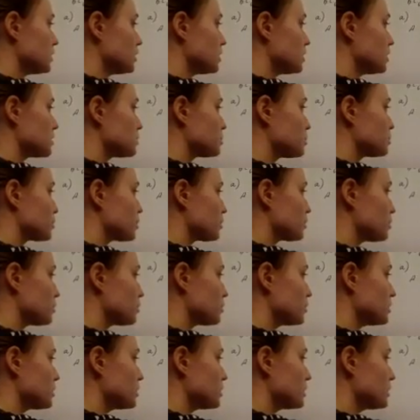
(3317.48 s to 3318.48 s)
as
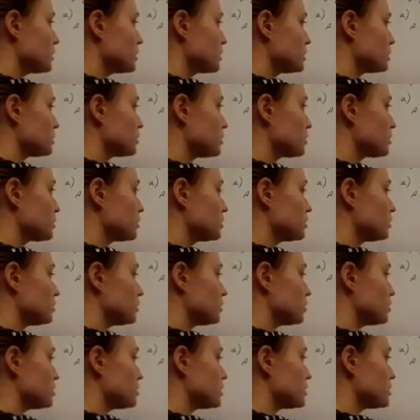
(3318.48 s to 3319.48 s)
preferences locally
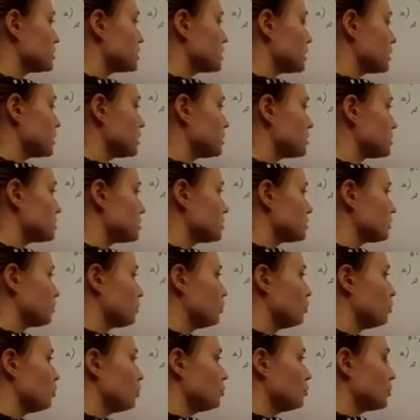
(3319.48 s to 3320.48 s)
non-stated
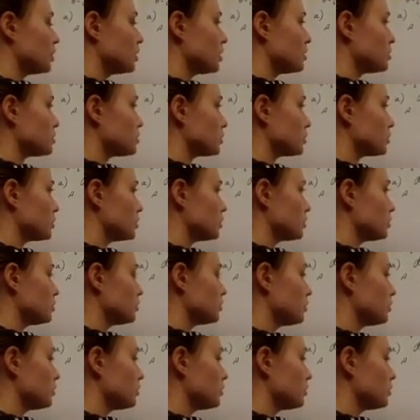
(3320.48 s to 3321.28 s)
or monotonic.